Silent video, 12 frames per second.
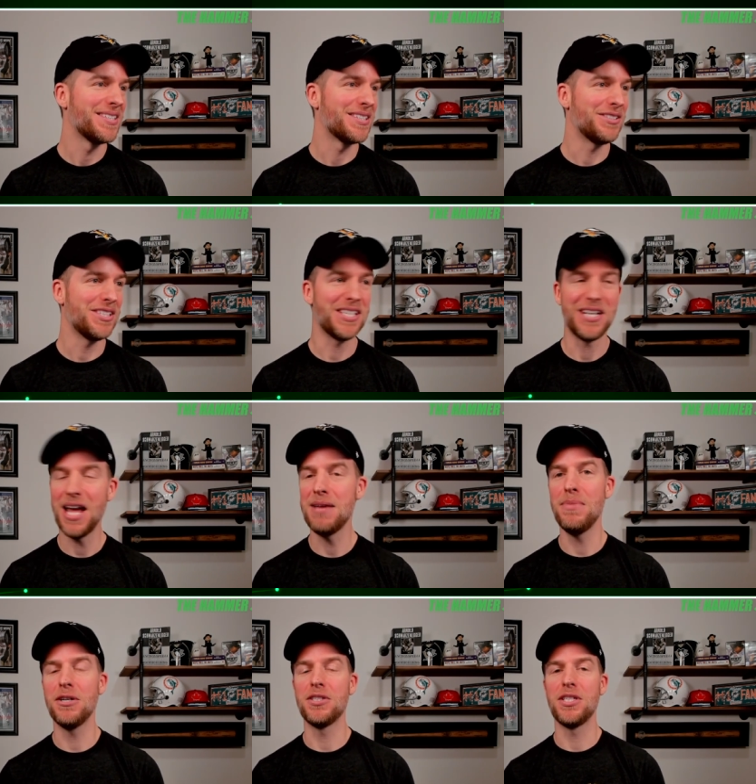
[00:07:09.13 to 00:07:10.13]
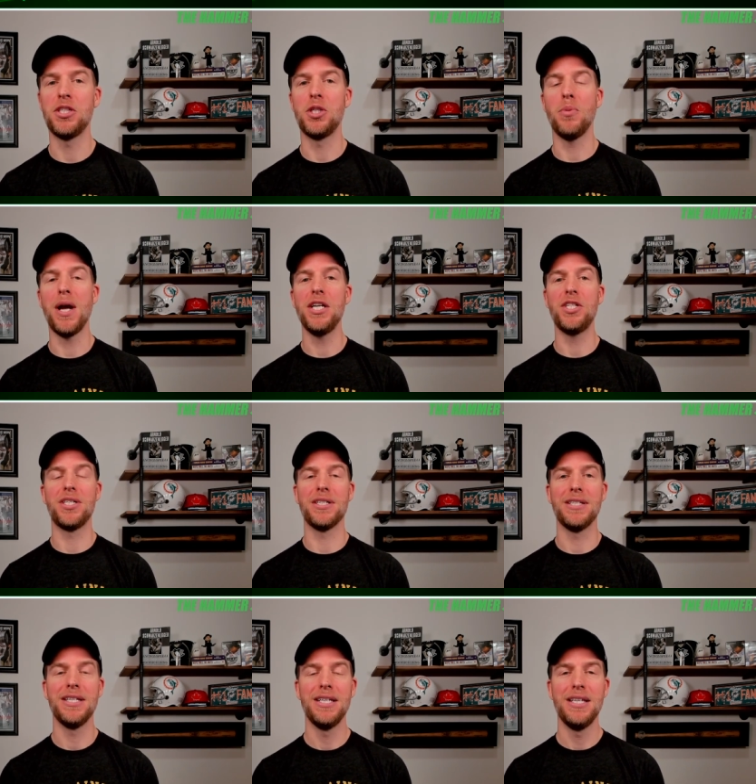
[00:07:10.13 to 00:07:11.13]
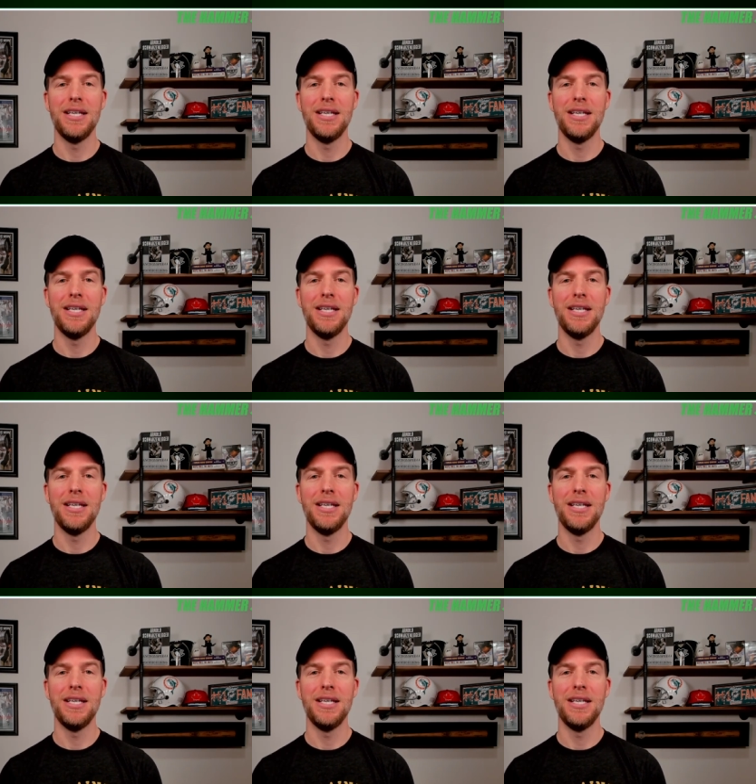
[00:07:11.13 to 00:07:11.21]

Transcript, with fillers: So just a nightmare situation.